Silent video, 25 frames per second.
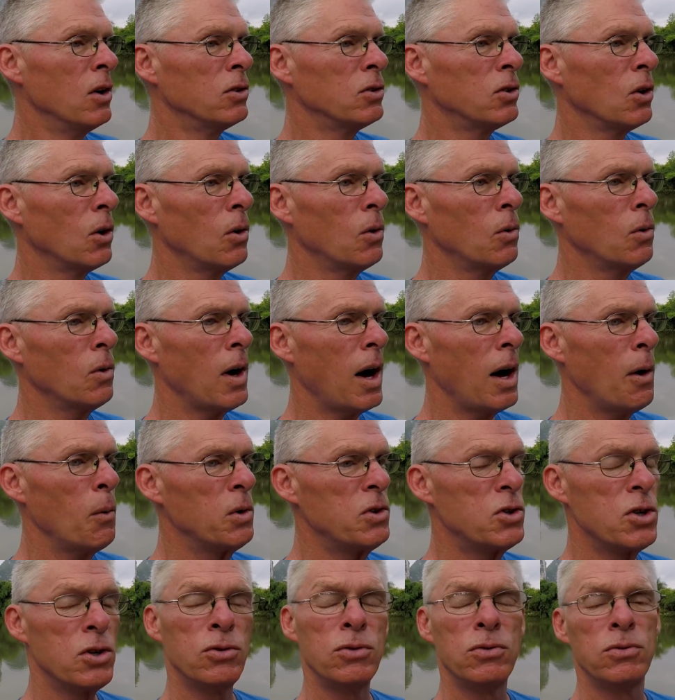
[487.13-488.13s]
So I
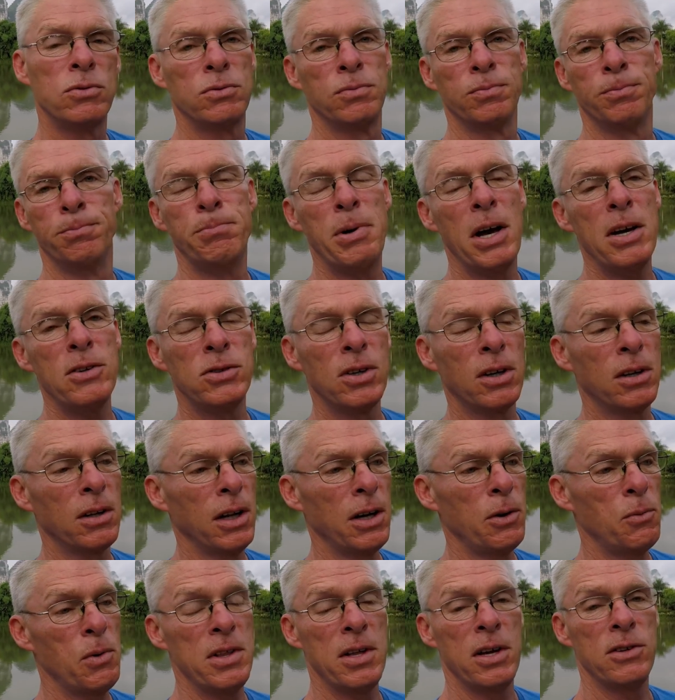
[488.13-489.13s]
would just
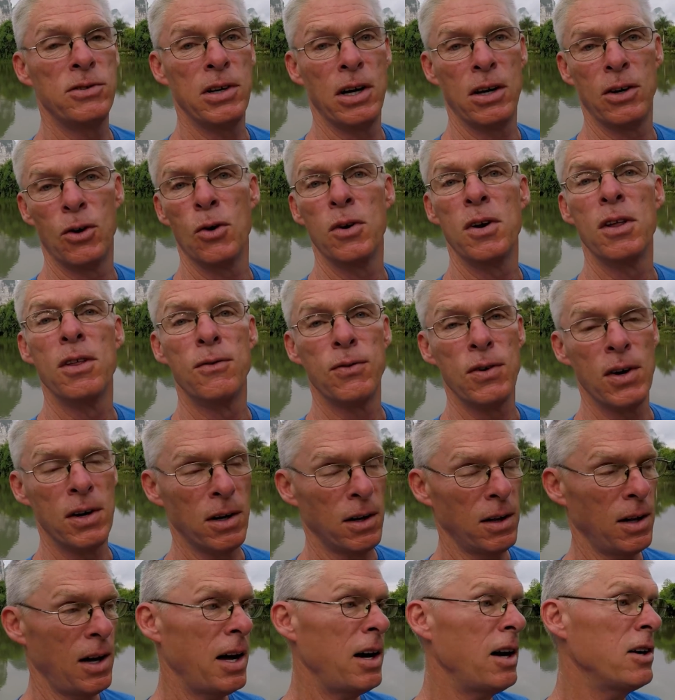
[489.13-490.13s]
basically, when they say go to the
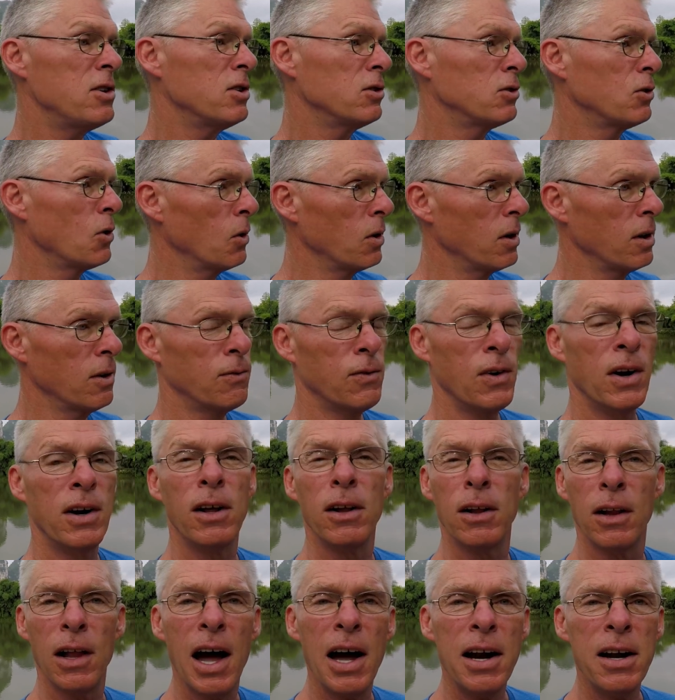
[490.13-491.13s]
front of the line, I just go to the
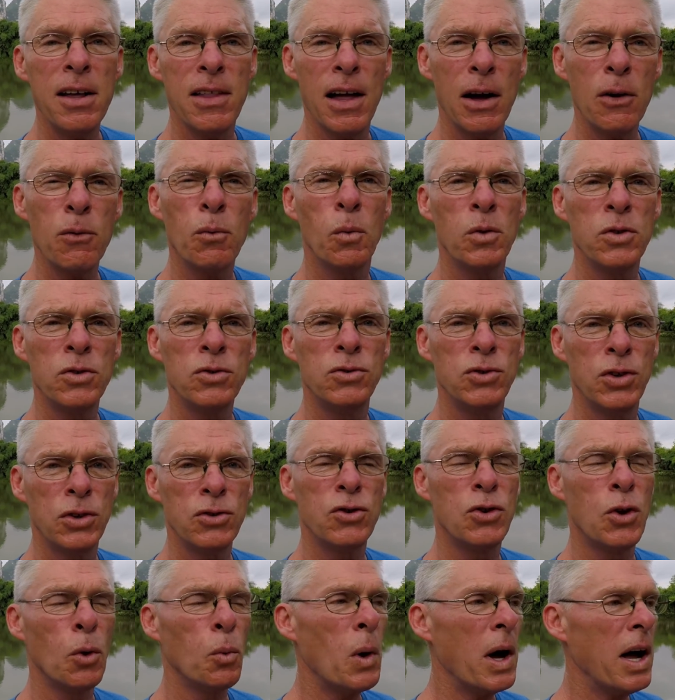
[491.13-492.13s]
front of the line, and that was
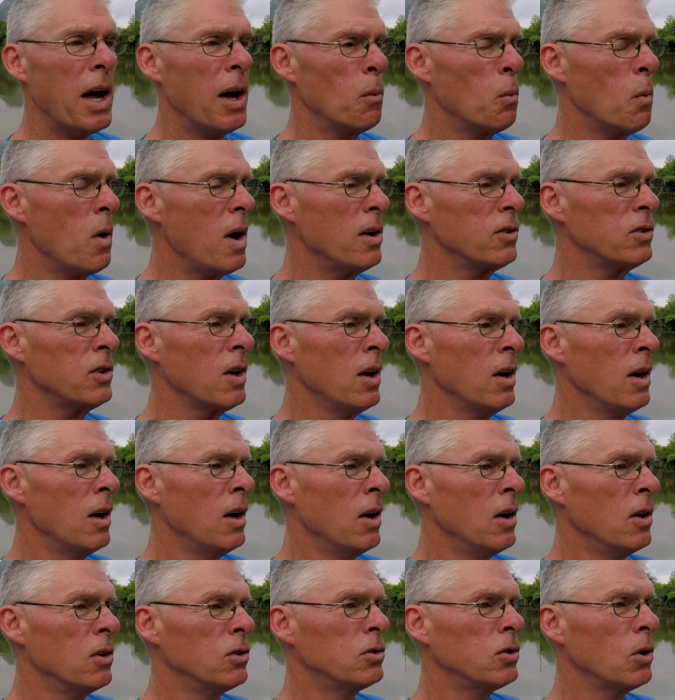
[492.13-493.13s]
just the way it was.
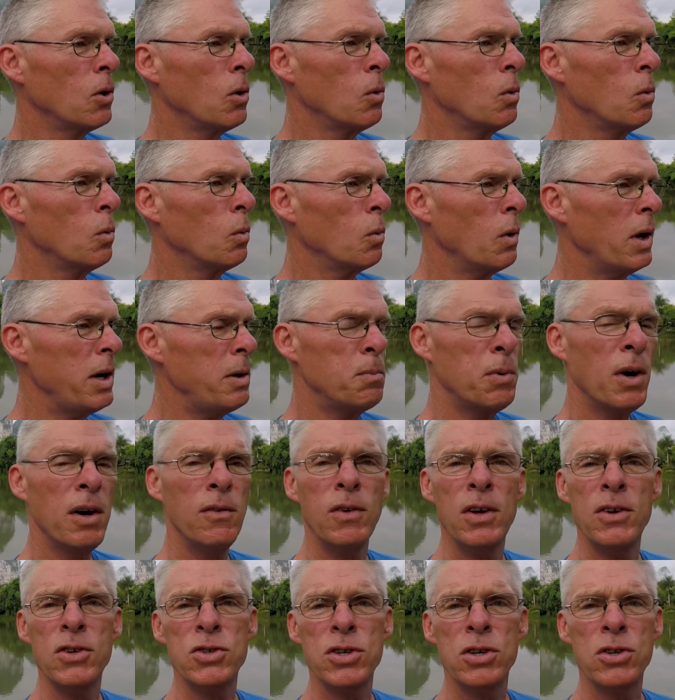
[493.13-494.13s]
So white
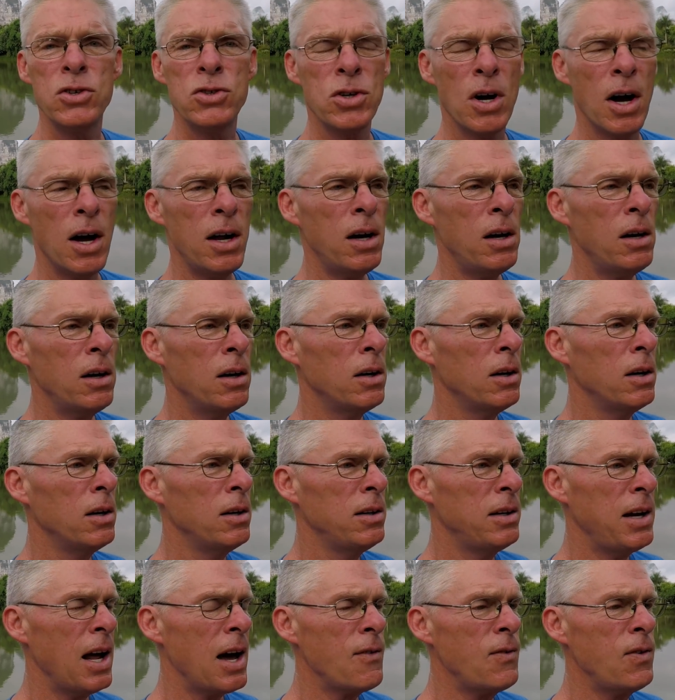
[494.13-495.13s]
privilege in China,
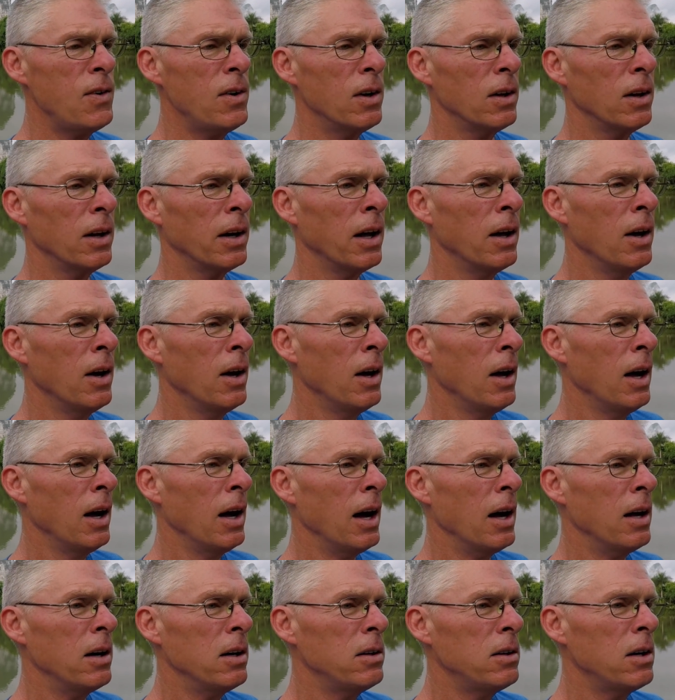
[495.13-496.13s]
definitely.
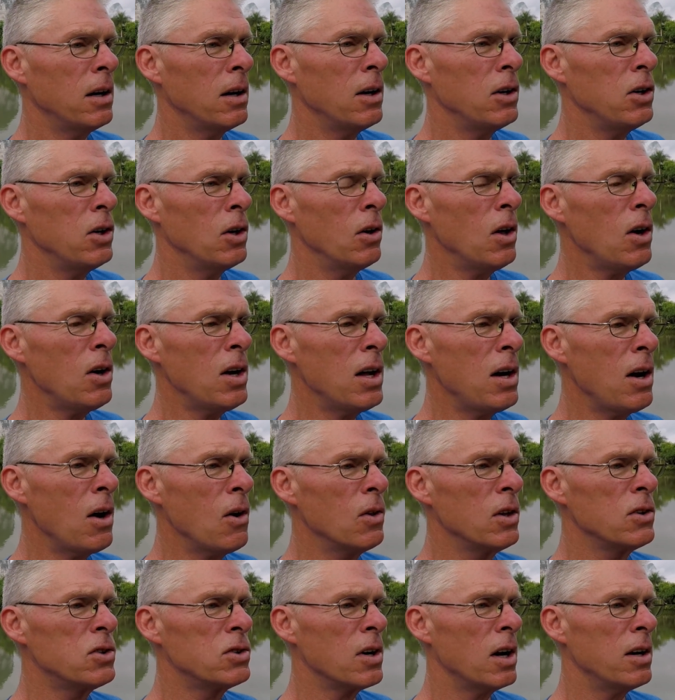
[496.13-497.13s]
And you look at
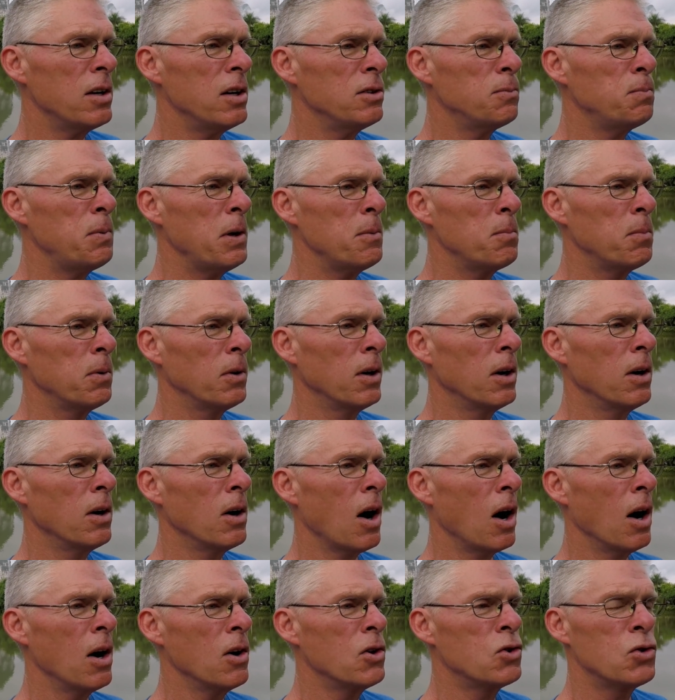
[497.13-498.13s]
how the Chinese people
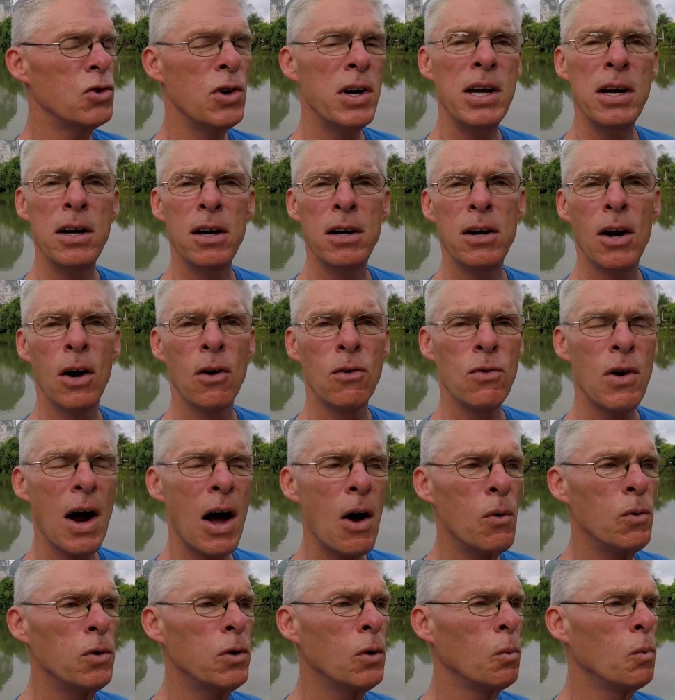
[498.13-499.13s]
are treated
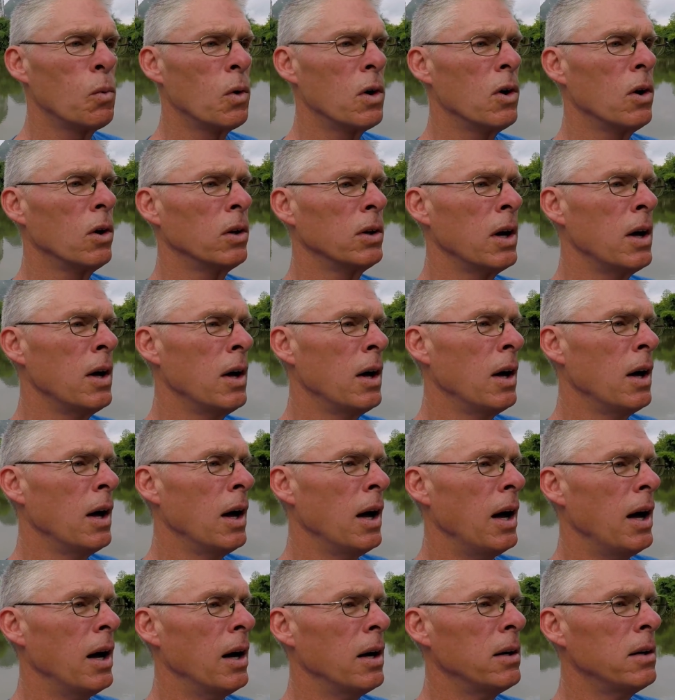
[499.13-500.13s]
around the world,
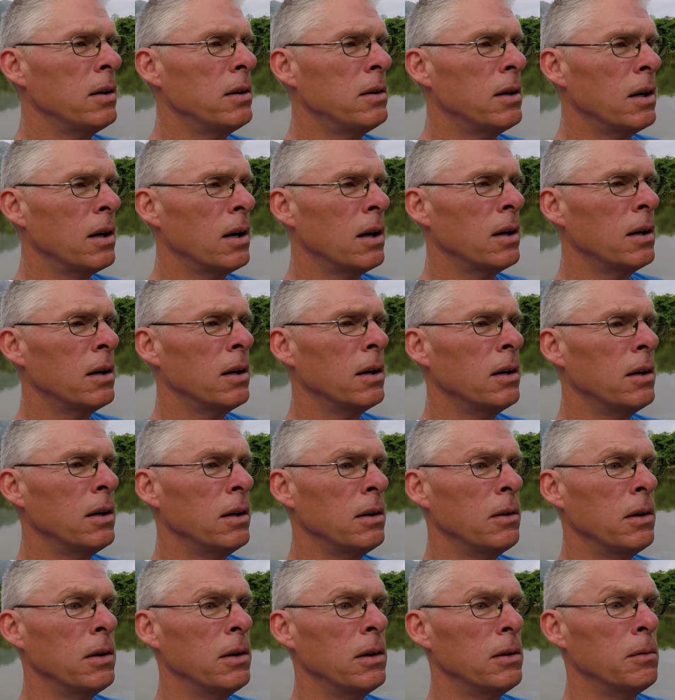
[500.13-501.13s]
and
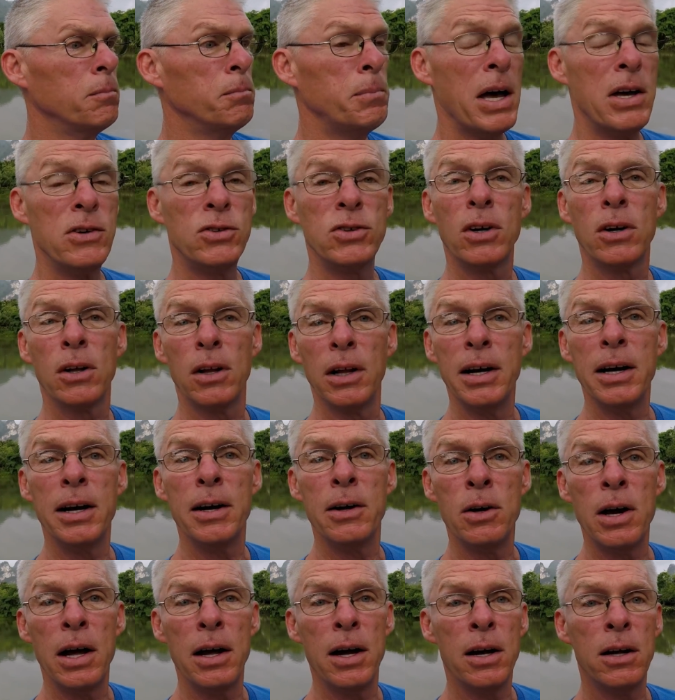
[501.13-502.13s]

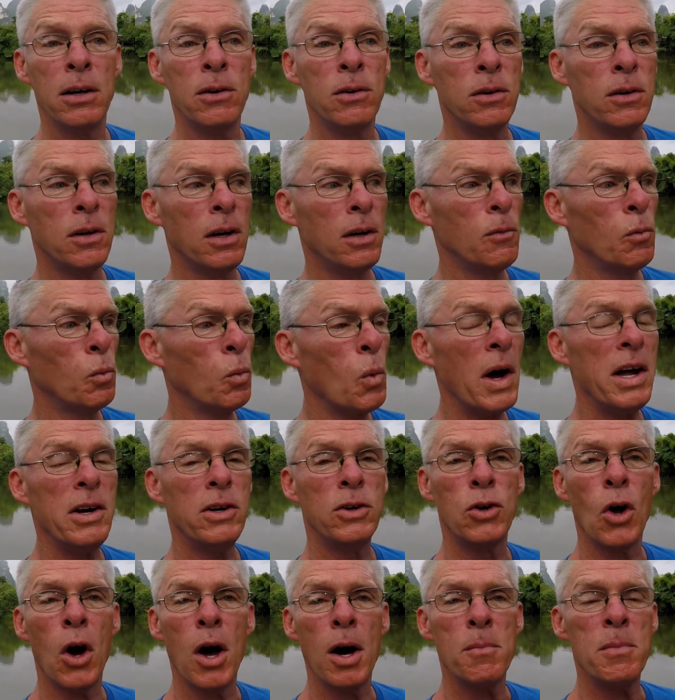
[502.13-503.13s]
basically in
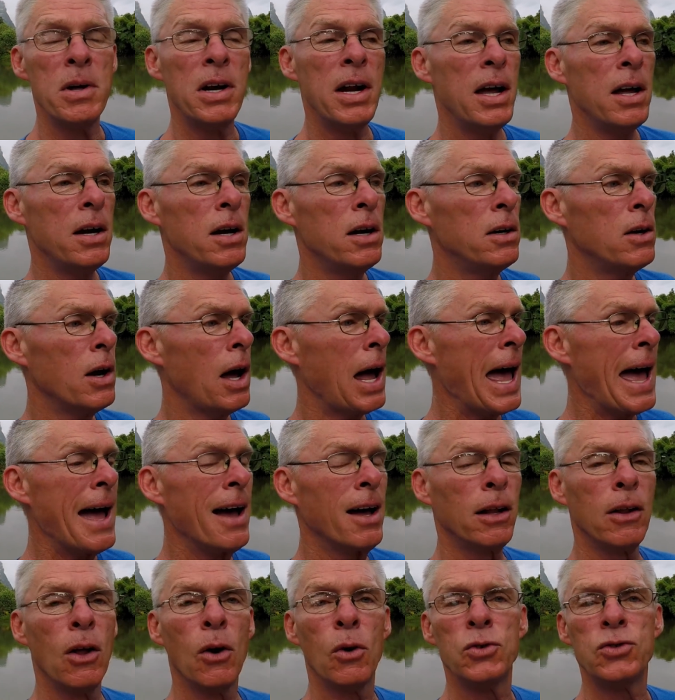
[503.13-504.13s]
white-dominated
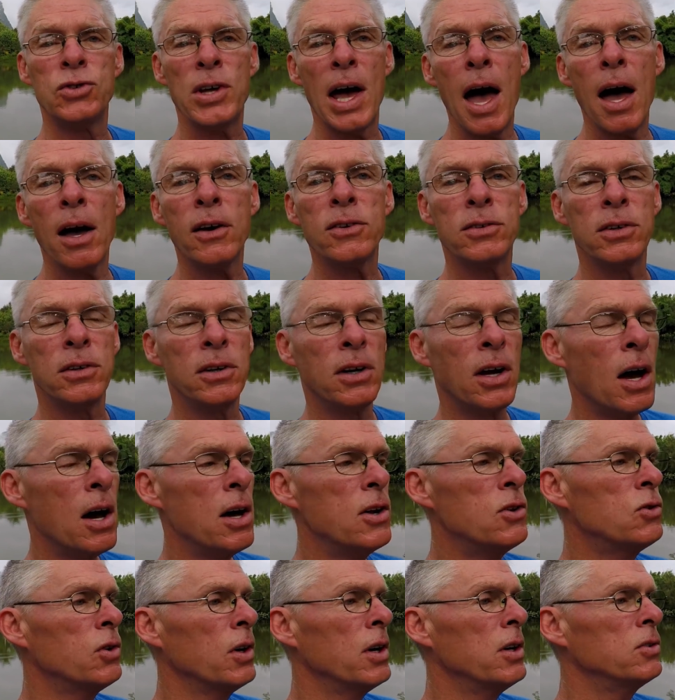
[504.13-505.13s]
Anglo-Saxon
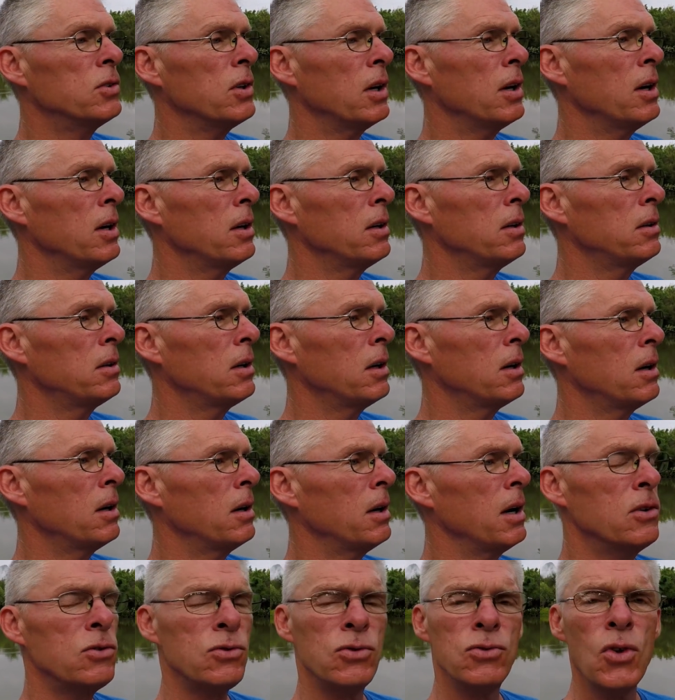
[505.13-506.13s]
countries, and
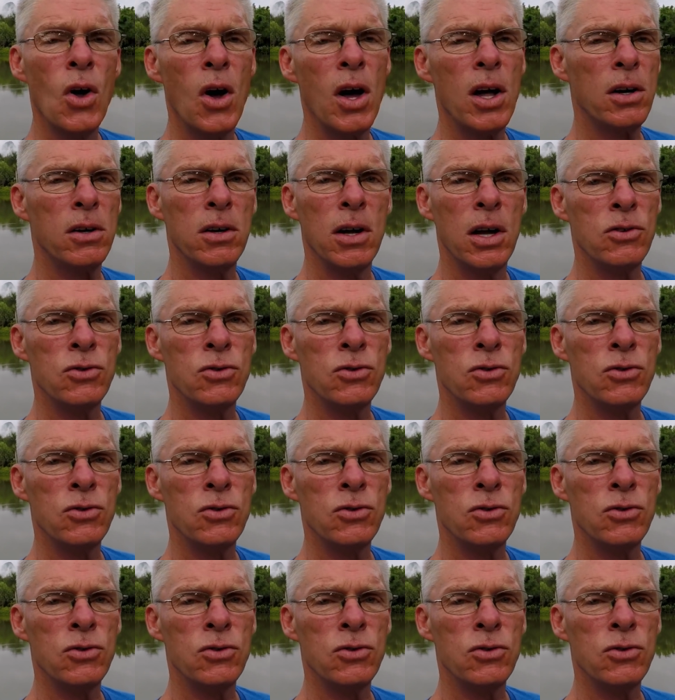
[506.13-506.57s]
it's not